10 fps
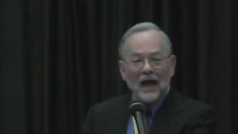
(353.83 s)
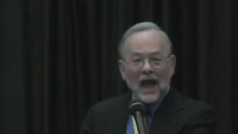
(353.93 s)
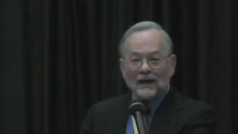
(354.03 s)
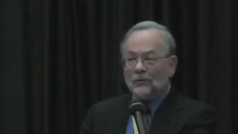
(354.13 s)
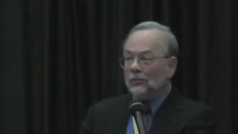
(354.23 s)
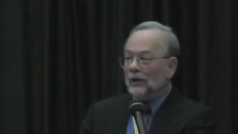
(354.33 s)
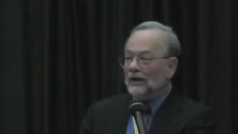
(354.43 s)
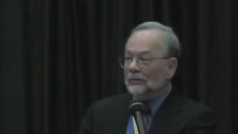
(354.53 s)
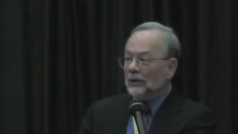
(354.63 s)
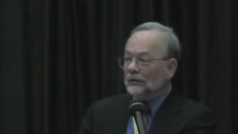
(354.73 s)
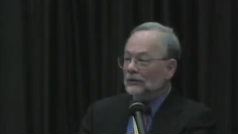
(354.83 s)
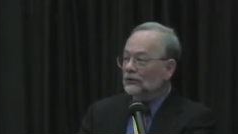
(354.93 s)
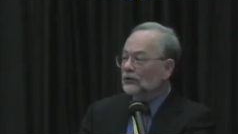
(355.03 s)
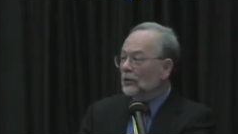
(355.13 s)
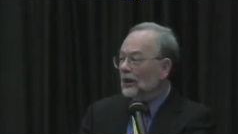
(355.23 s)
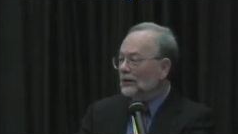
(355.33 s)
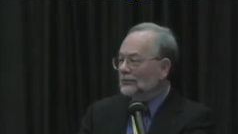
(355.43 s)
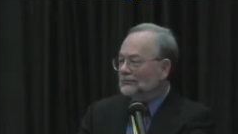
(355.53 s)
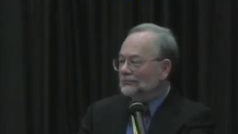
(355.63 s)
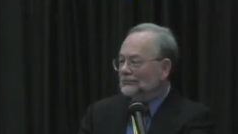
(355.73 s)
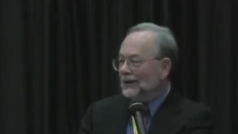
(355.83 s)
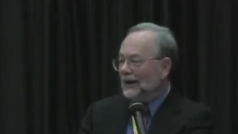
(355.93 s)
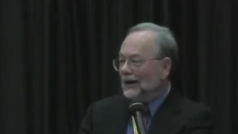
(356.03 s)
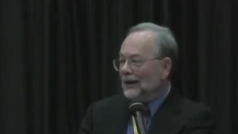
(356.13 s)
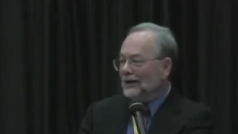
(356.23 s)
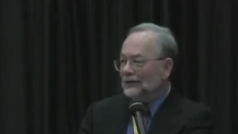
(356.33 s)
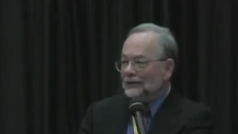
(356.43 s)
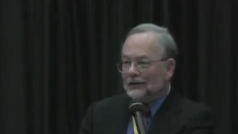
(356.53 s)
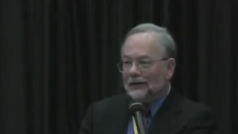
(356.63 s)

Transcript: had complained about this as well. And